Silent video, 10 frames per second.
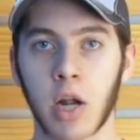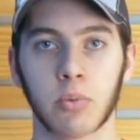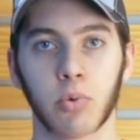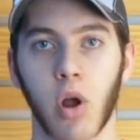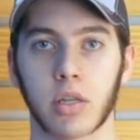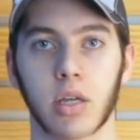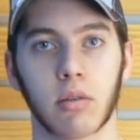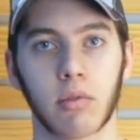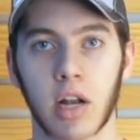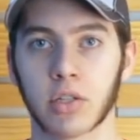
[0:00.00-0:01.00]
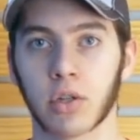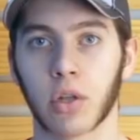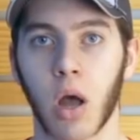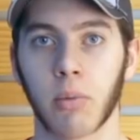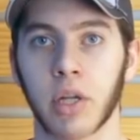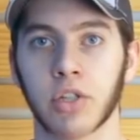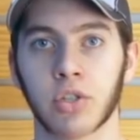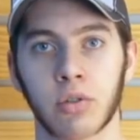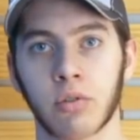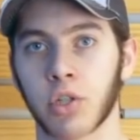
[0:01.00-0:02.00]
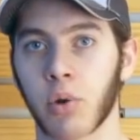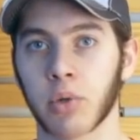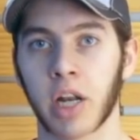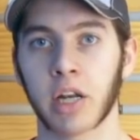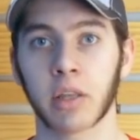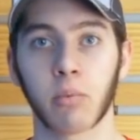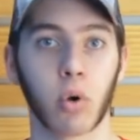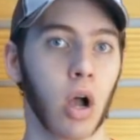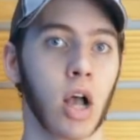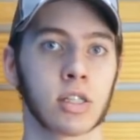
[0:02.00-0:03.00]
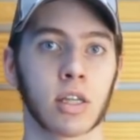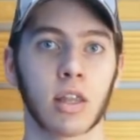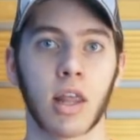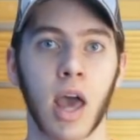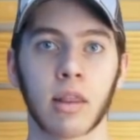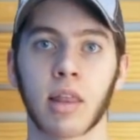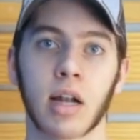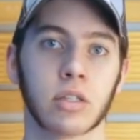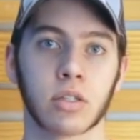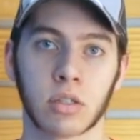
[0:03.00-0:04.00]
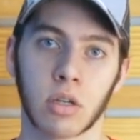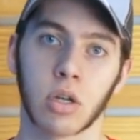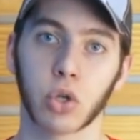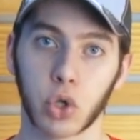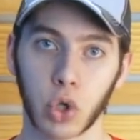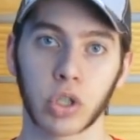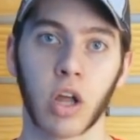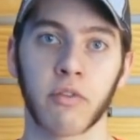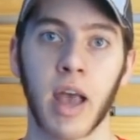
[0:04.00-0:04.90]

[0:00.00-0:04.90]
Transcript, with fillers: hydrogen peroxide. That is a good combination. You don't need anything more caustic than that. That is good enough